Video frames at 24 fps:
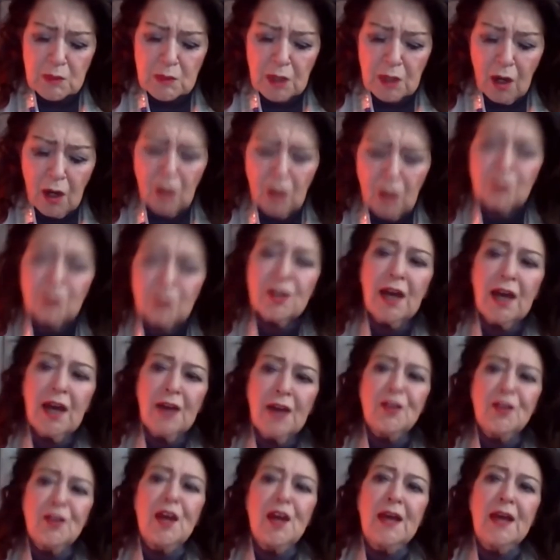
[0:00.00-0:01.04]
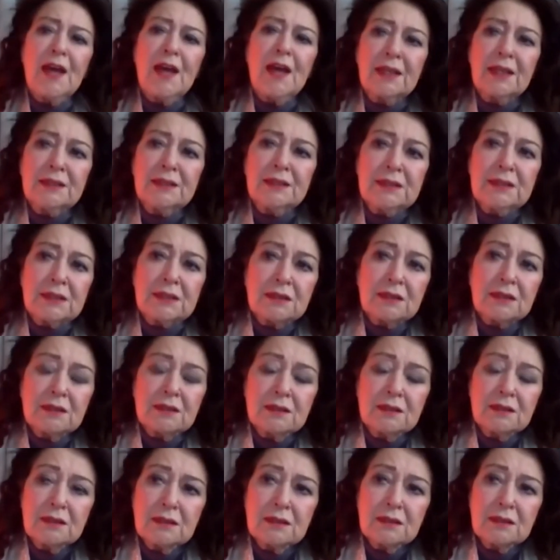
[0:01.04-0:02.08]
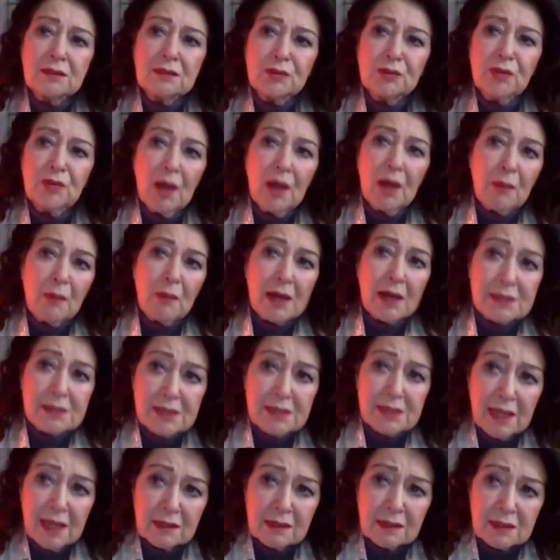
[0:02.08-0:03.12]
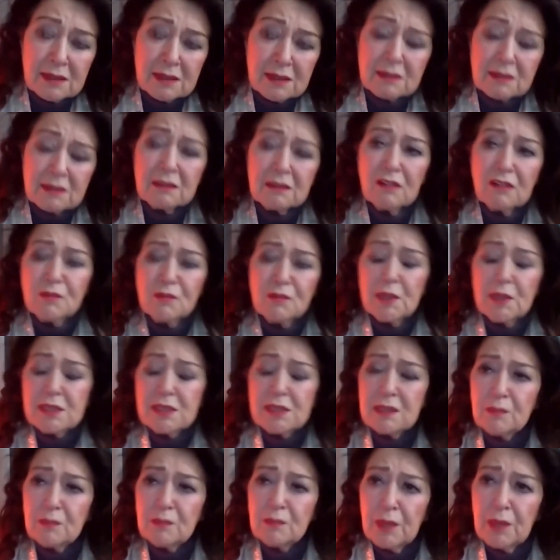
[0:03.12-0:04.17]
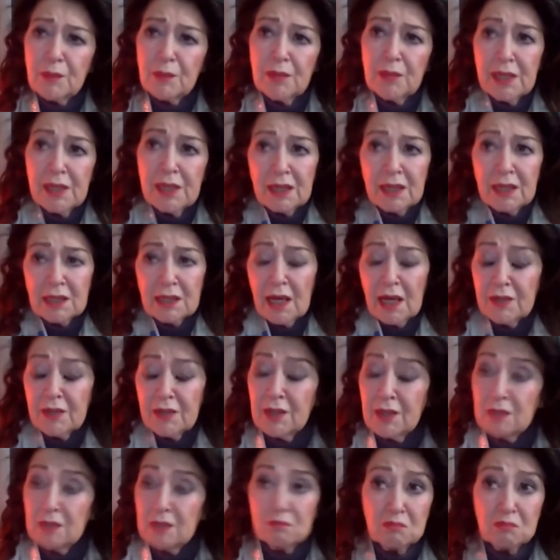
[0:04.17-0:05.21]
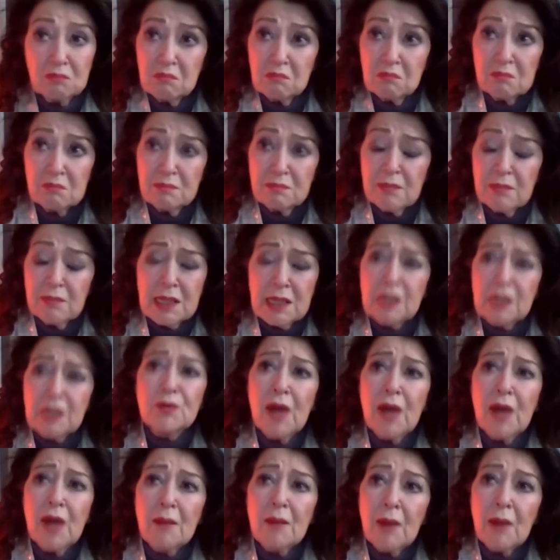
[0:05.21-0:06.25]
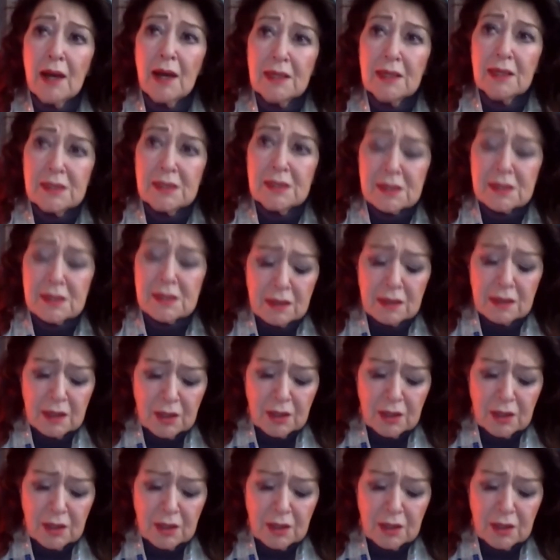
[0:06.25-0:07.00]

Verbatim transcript: On the other hand, Rabbi Sacks of blessed memory and other many rabbis